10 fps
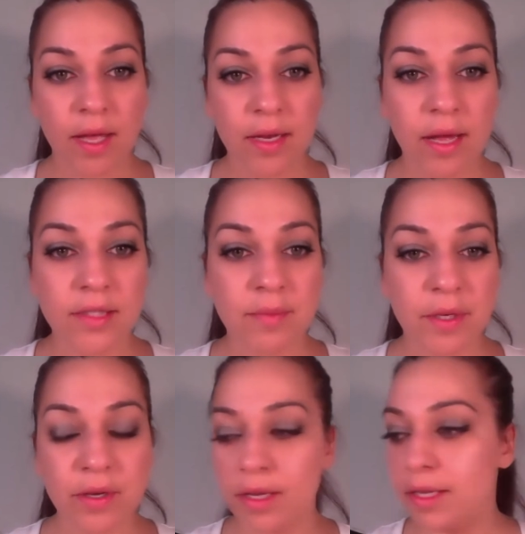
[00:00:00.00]
last but
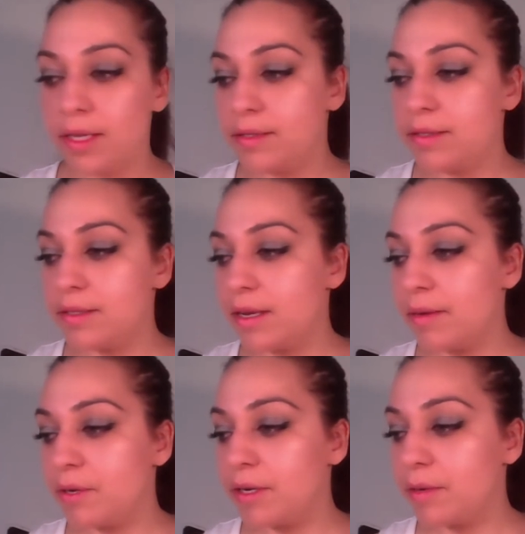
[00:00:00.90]
not least, I'm
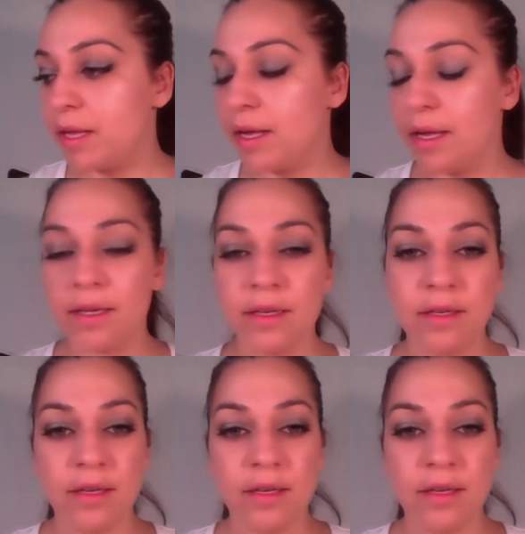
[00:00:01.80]
going to apply,